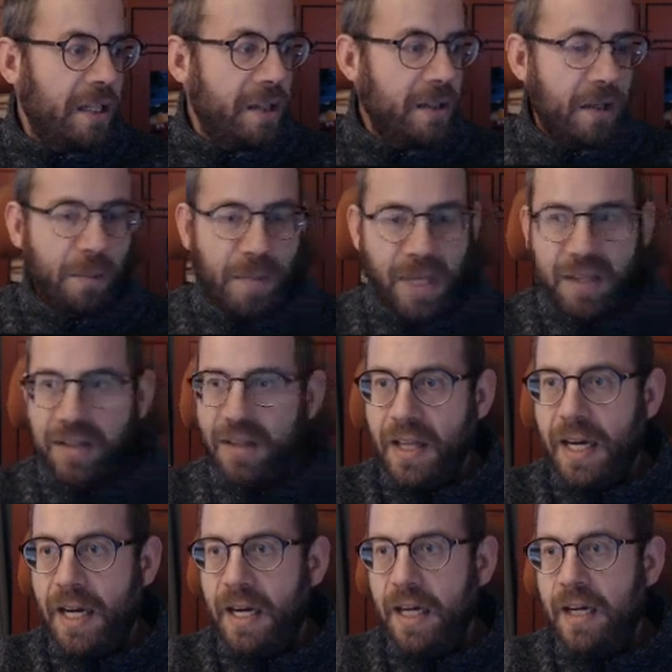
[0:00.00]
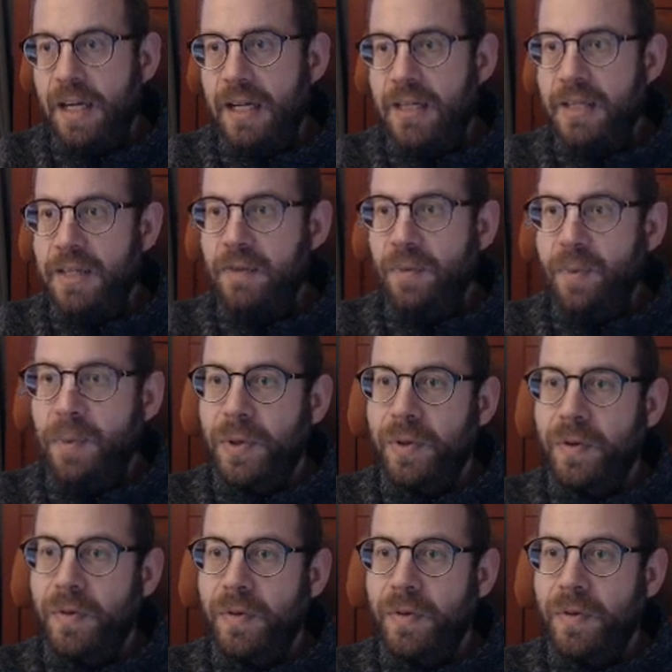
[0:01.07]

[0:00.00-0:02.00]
commit that. Let's remove